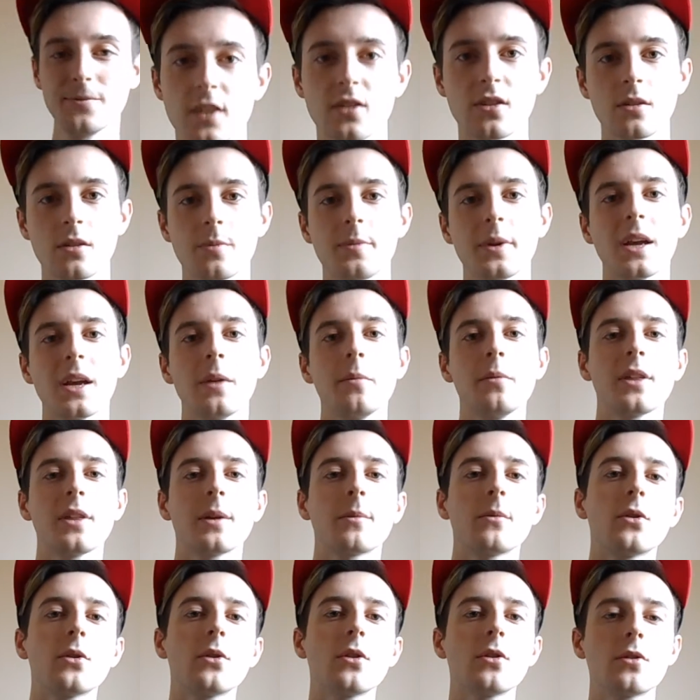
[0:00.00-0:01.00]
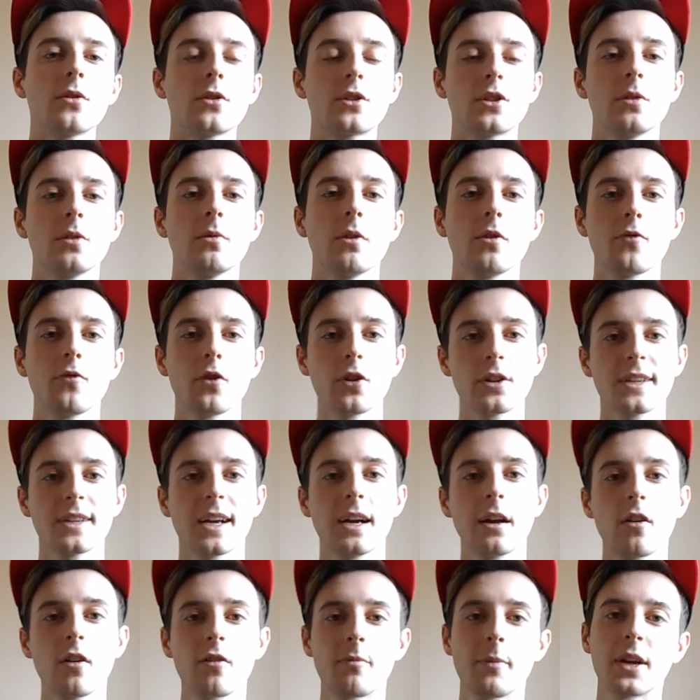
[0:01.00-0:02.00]
So to begin with, I'm going to do a
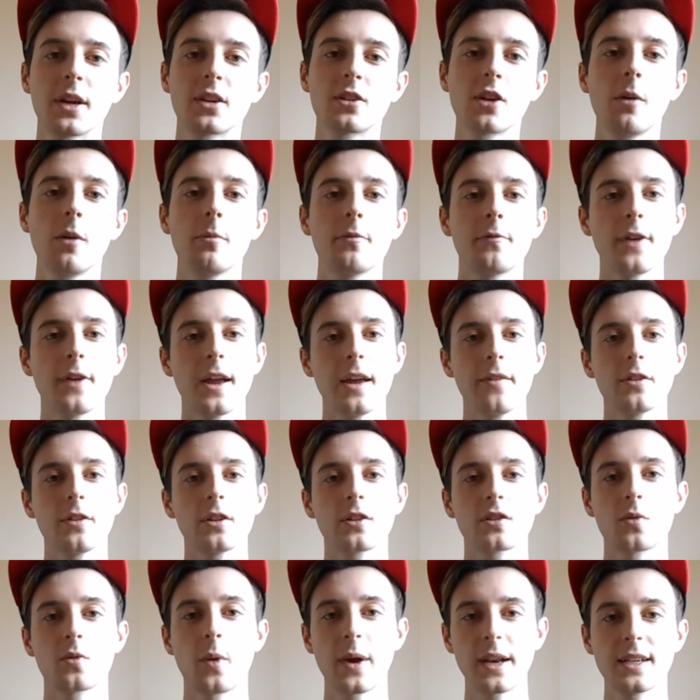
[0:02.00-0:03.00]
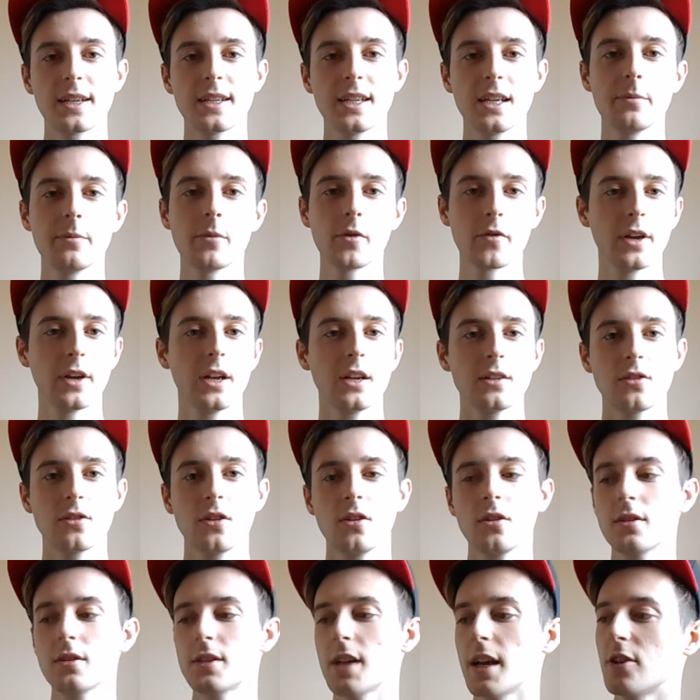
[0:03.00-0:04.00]
rundown of my top favourite twenty Marina
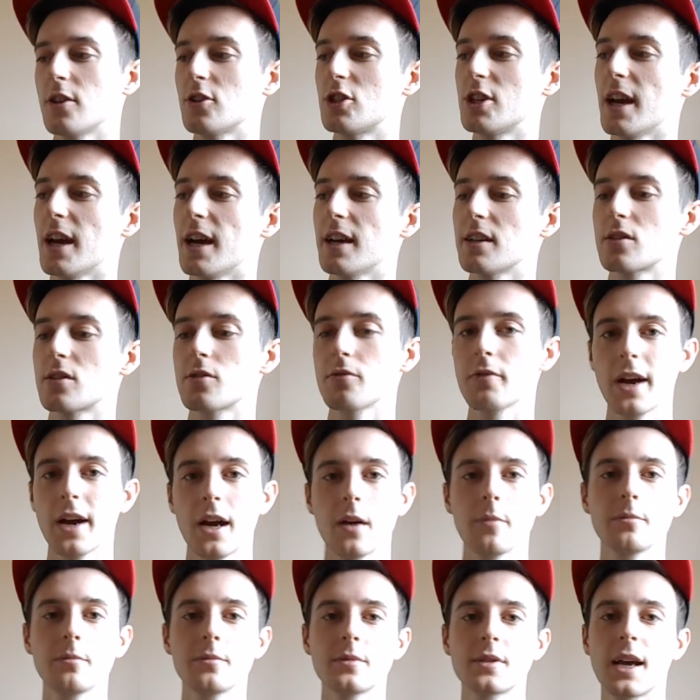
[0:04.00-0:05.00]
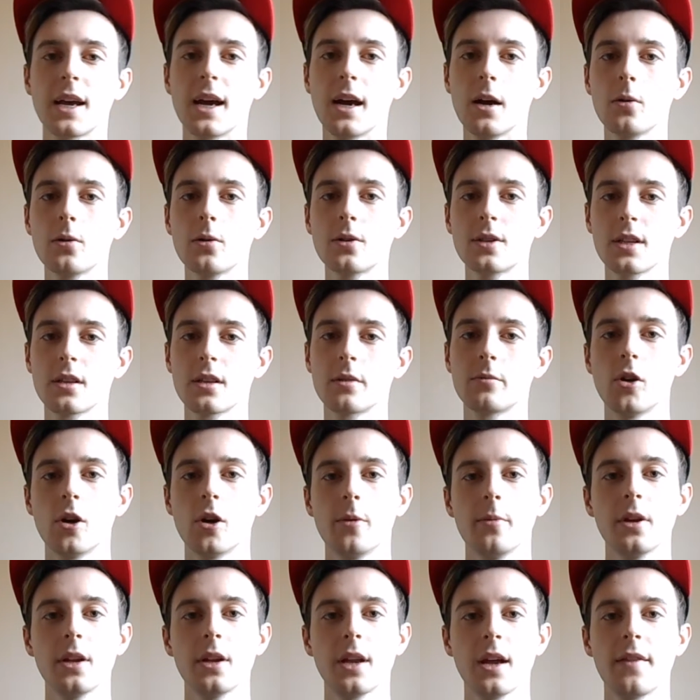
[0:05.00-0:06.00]
songs, and she has three albums out at the
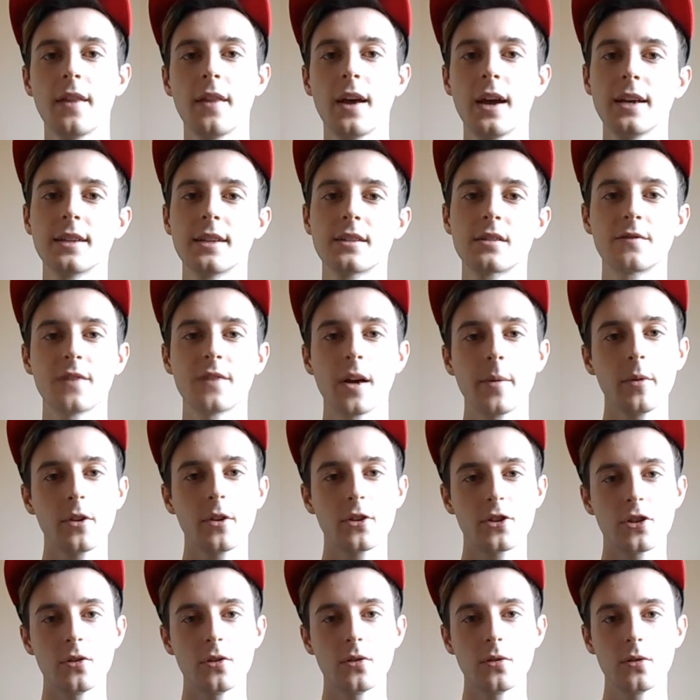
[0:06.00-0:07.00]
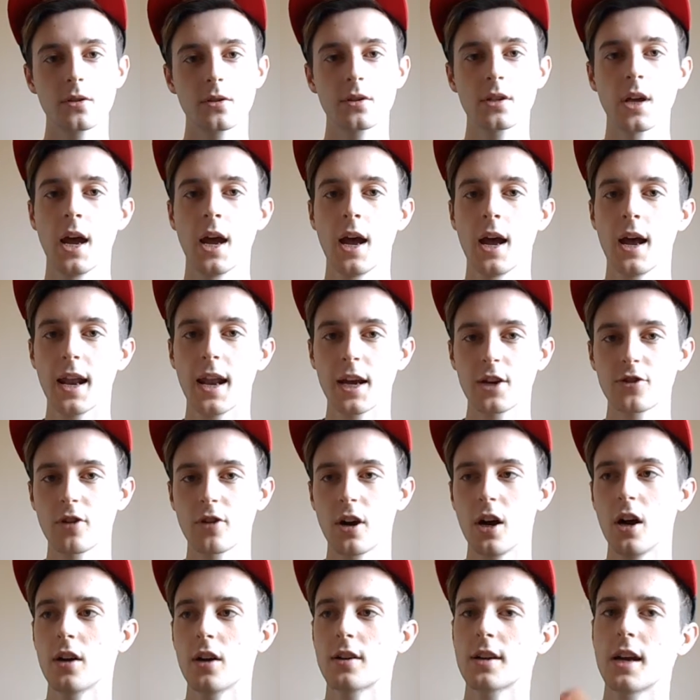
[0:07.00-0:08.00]
moment, and that is The Family Jewels, Electra
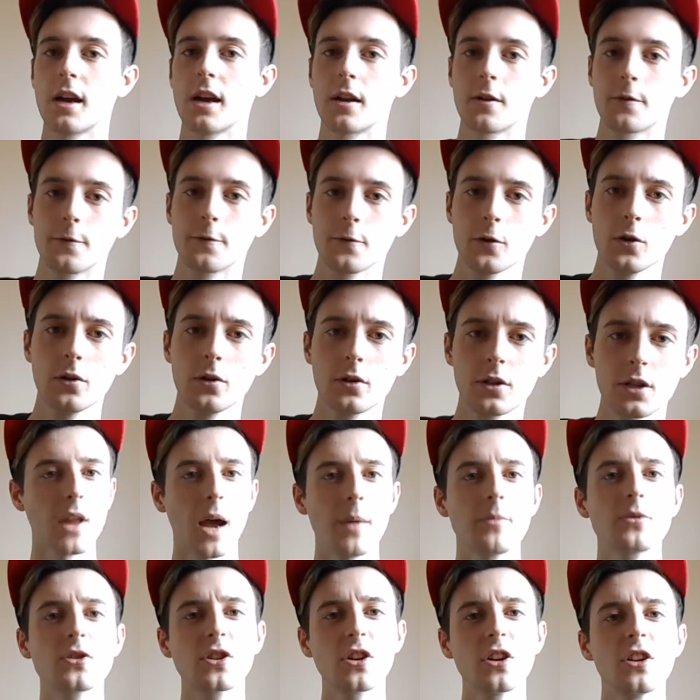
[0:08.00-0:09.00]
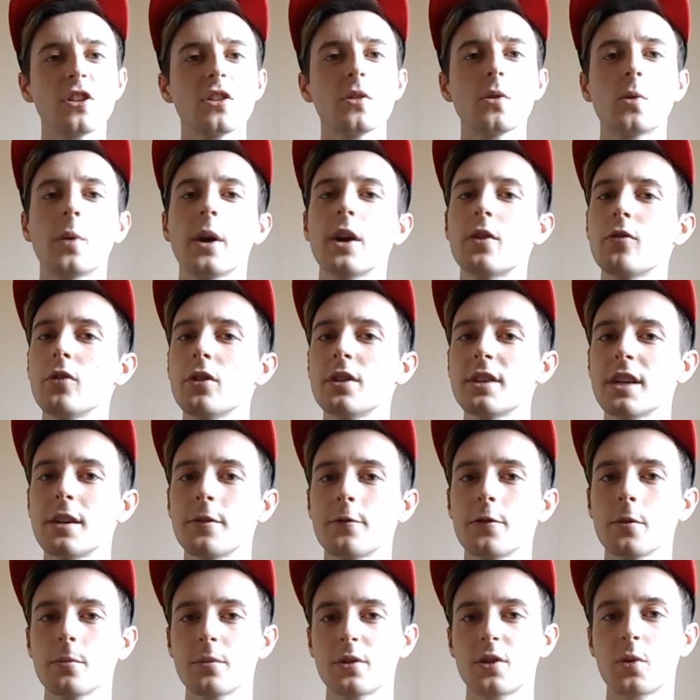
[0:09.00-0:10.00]
Heart and FROOT. I'm just going to do a quick
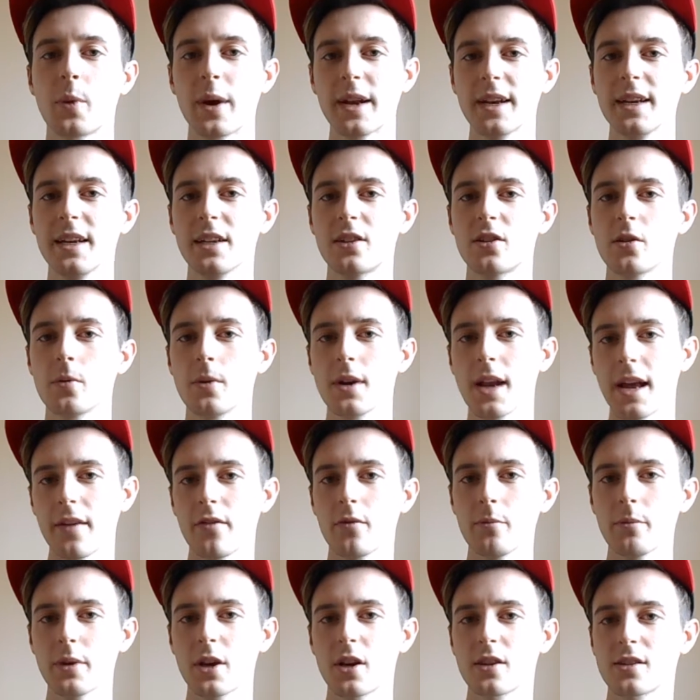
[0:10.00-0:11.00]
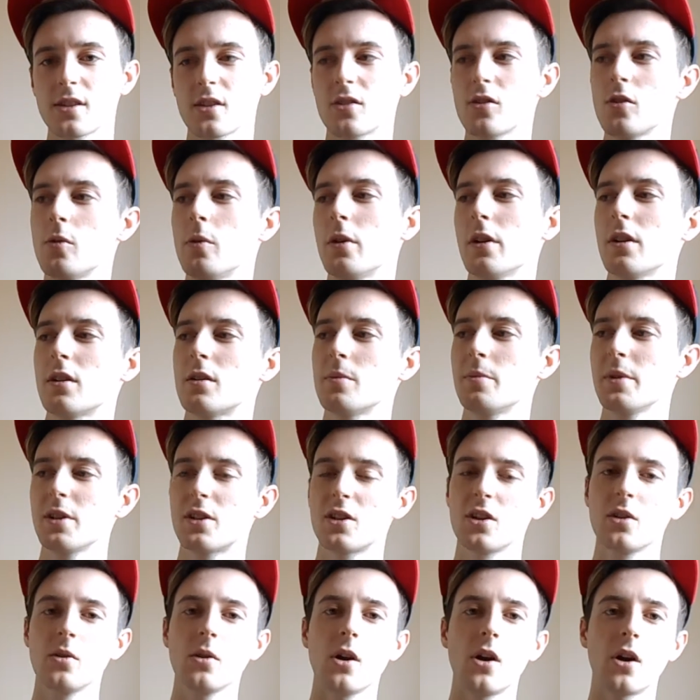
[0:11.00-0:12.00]
rundown from twenty to eleven because I don't want it to be
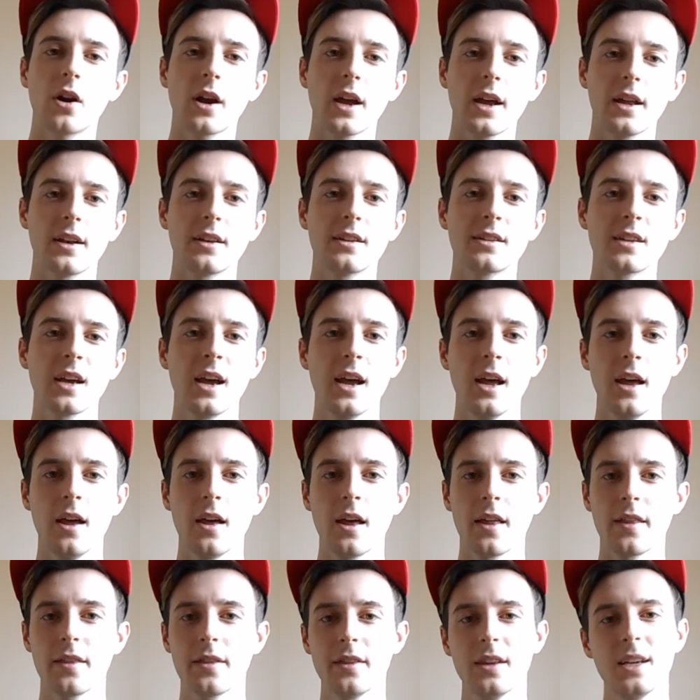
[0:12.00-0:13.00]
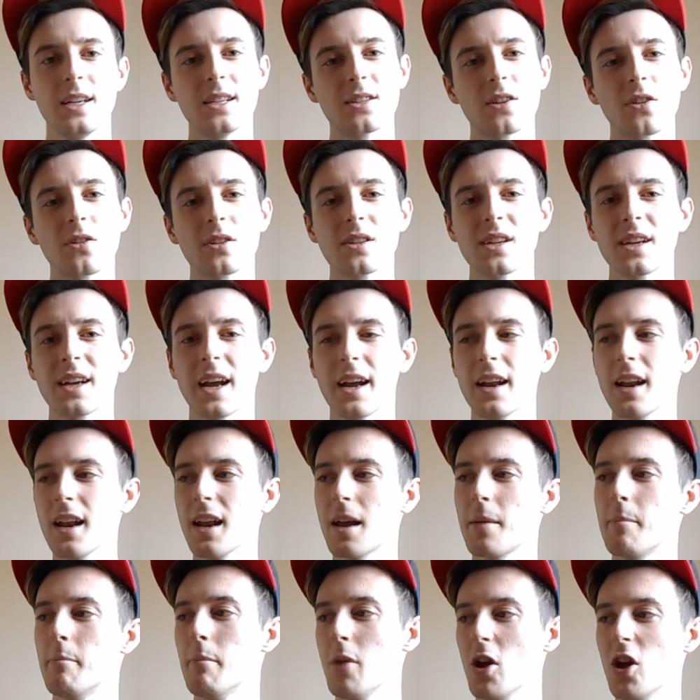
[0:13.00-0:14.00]
too long, and these songs can kind of
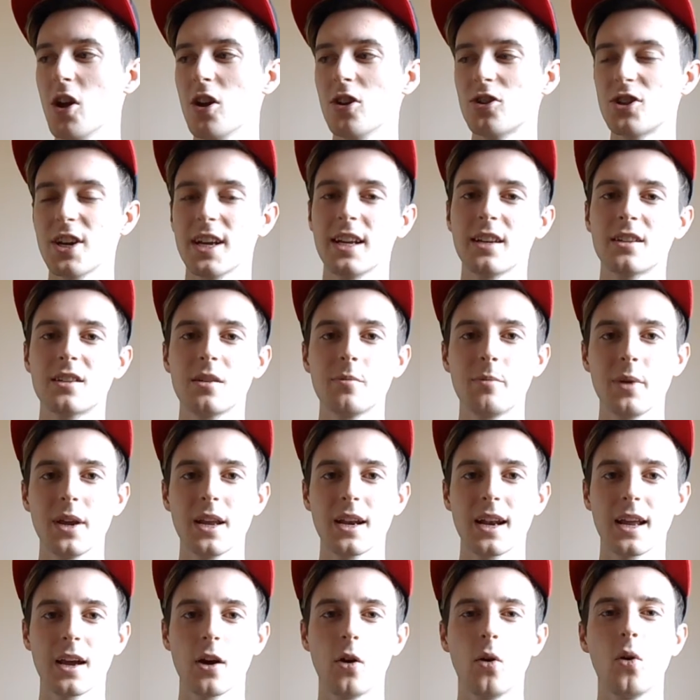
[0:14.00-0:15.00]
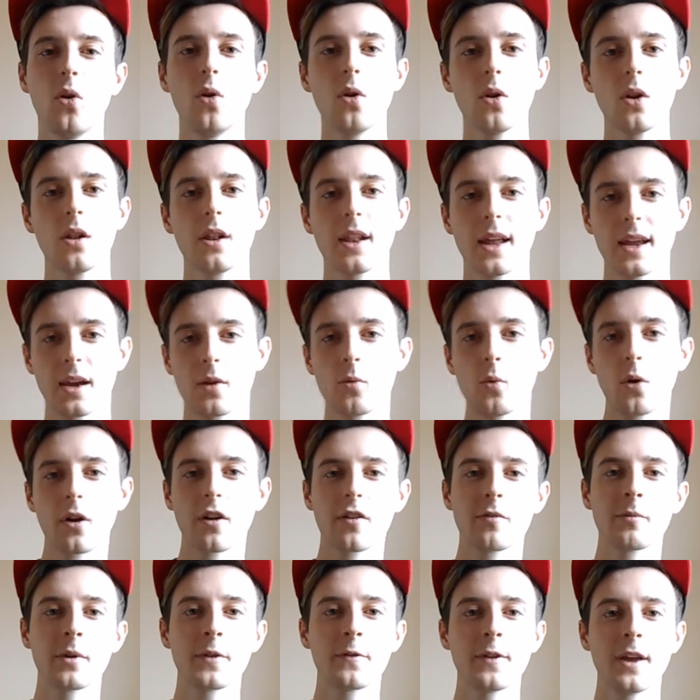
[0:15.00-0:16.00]
like merge into being like all like one
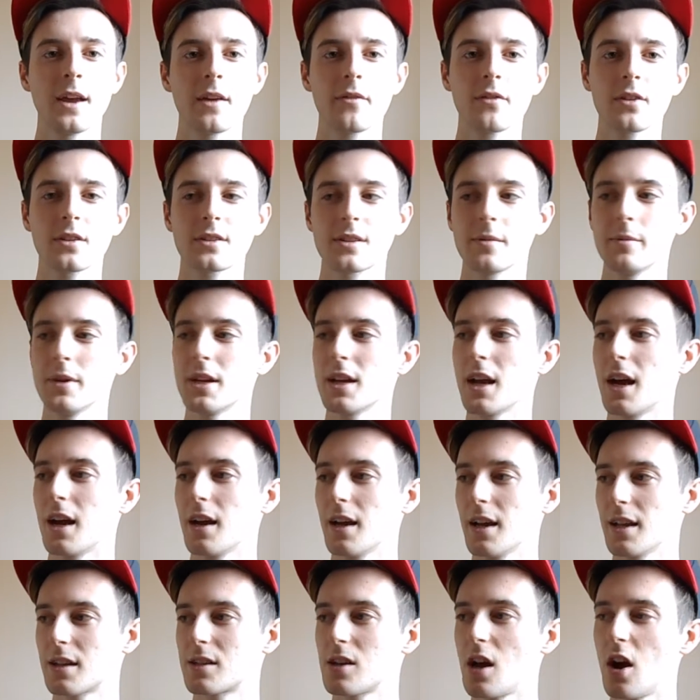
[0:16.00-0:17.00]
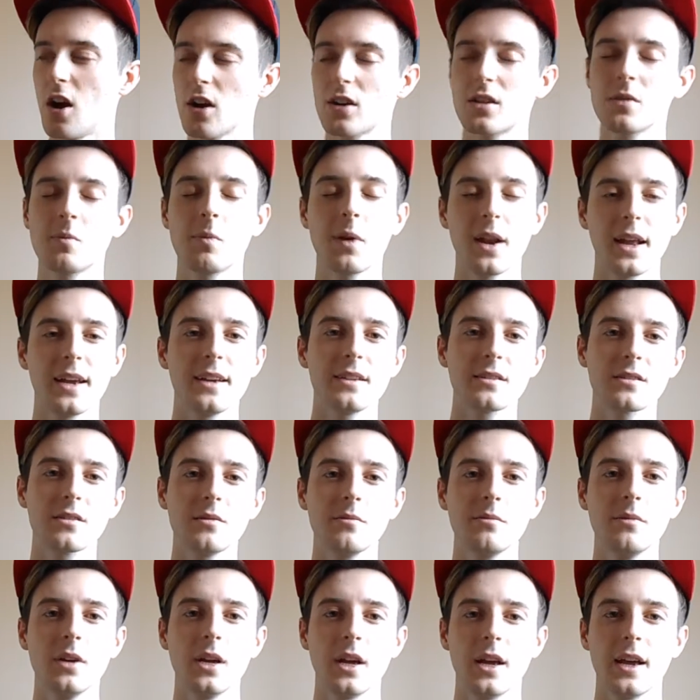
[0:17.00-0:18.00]
of my favourites. I mean, it's hard to place
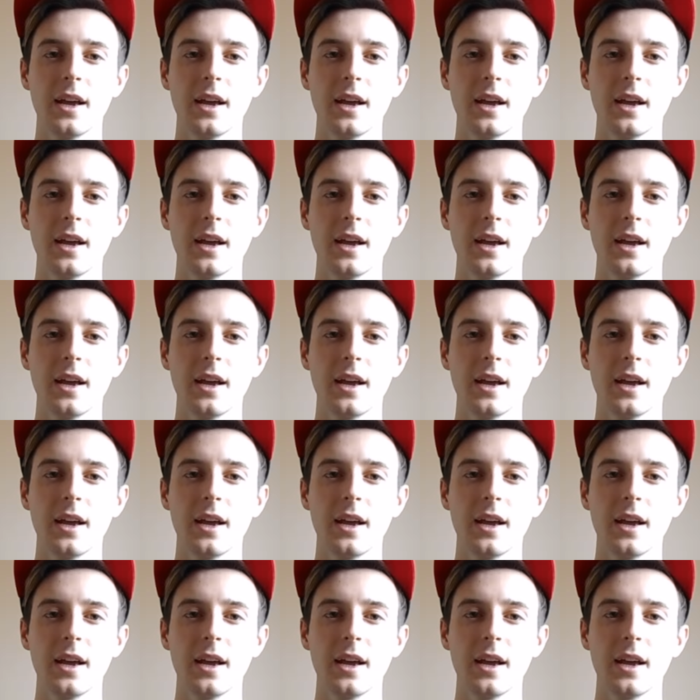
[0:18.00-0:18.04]
them